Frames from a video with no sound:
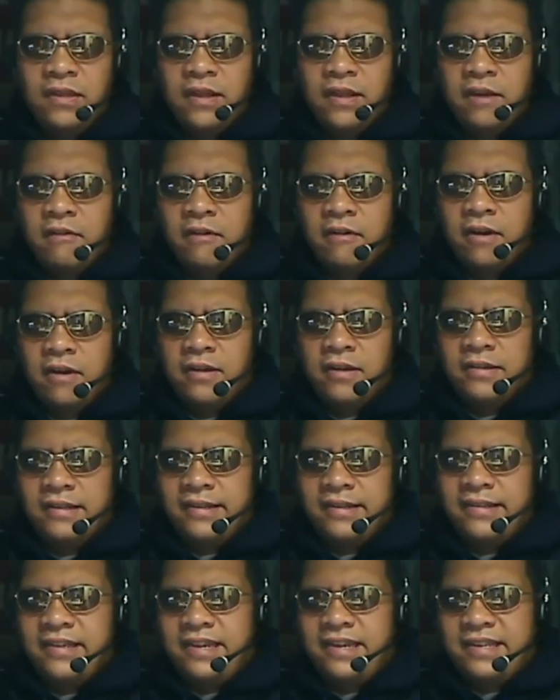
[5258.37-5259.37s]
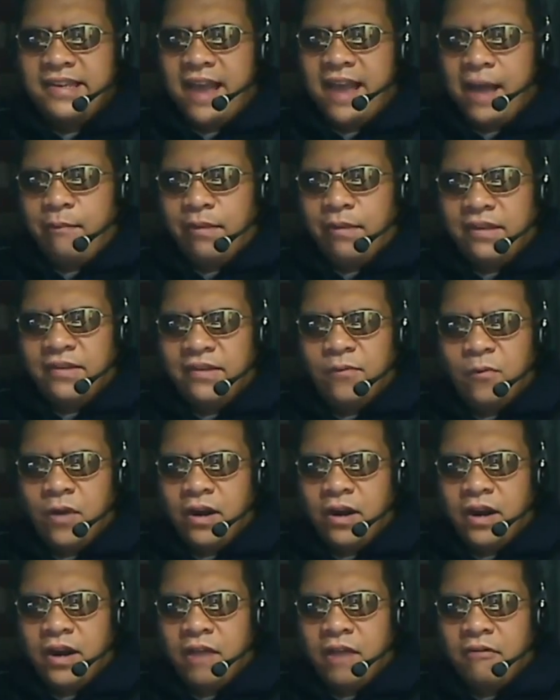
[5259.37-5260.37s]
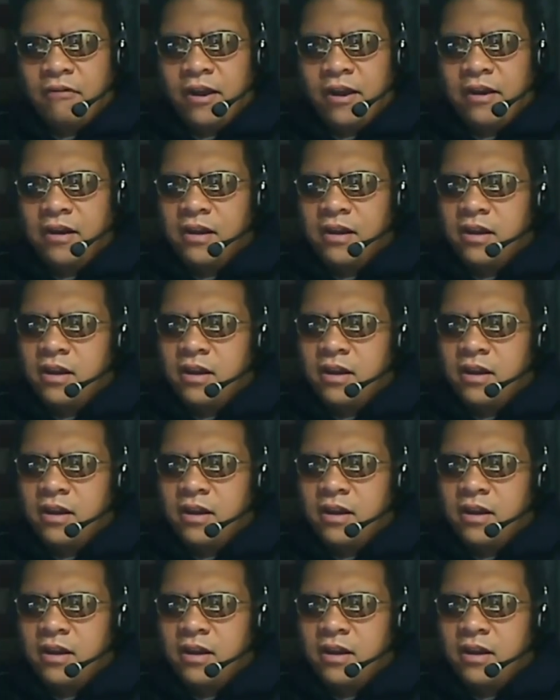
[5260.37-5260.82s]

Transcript: their Cintiq tablets and whatnot, right?